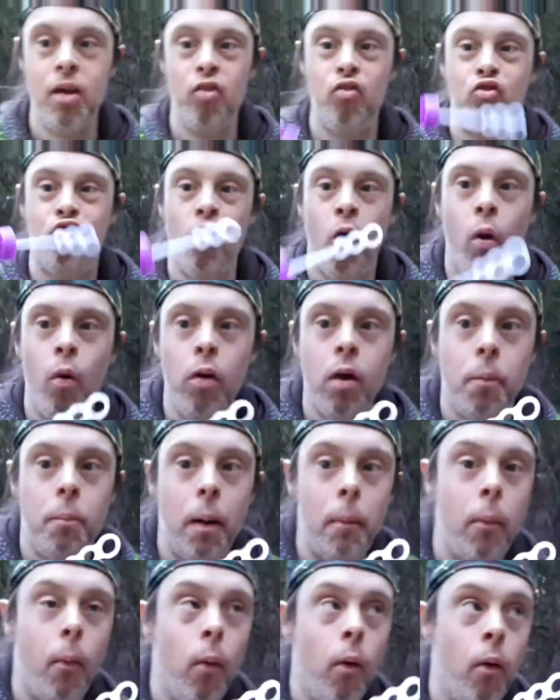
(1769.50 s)
So your
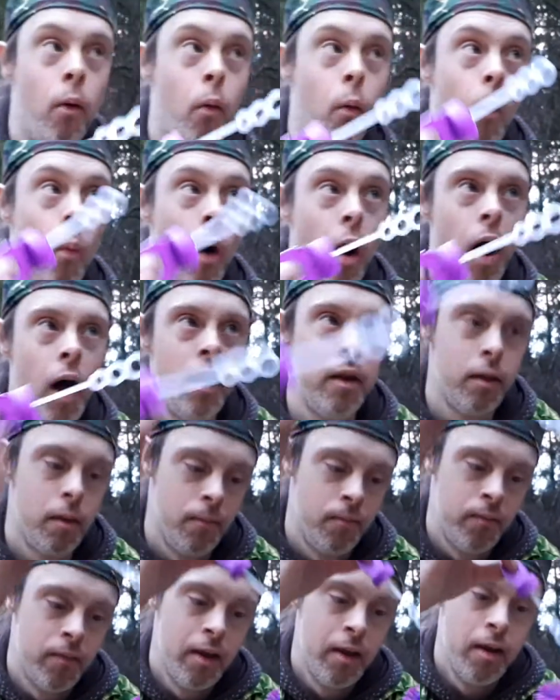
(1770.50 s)
bubble wand,
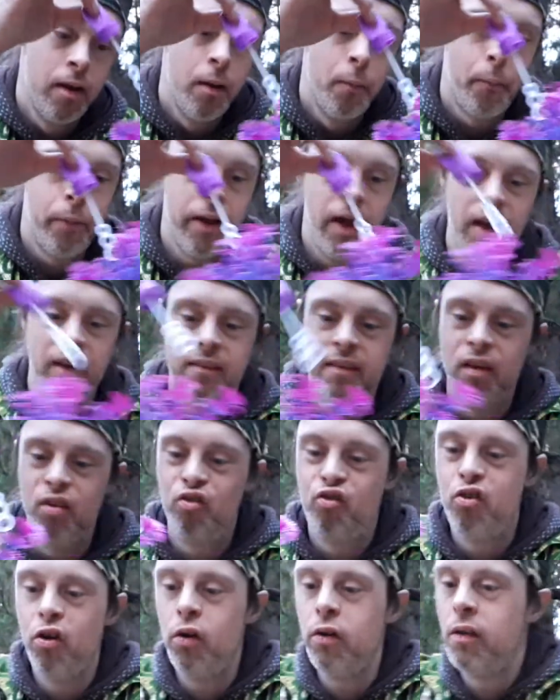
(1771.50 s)
place
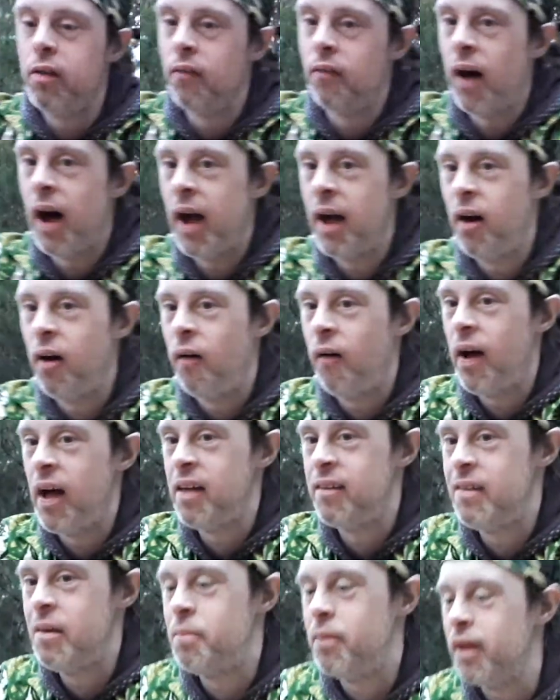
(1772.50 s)
into the vial
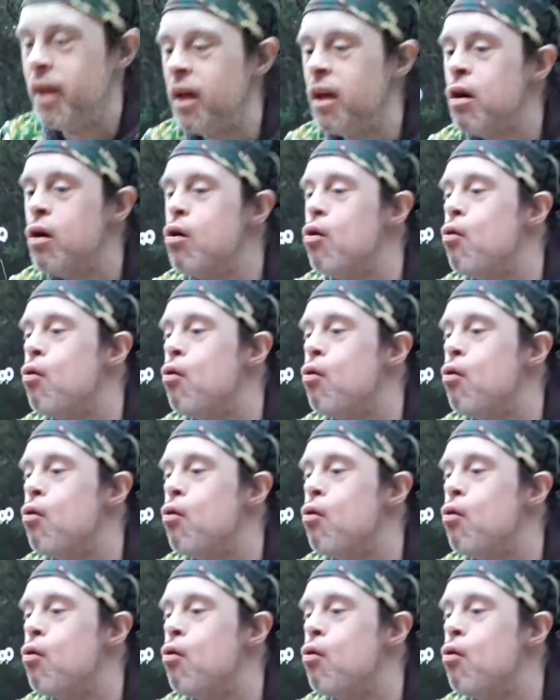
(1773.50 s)
and simply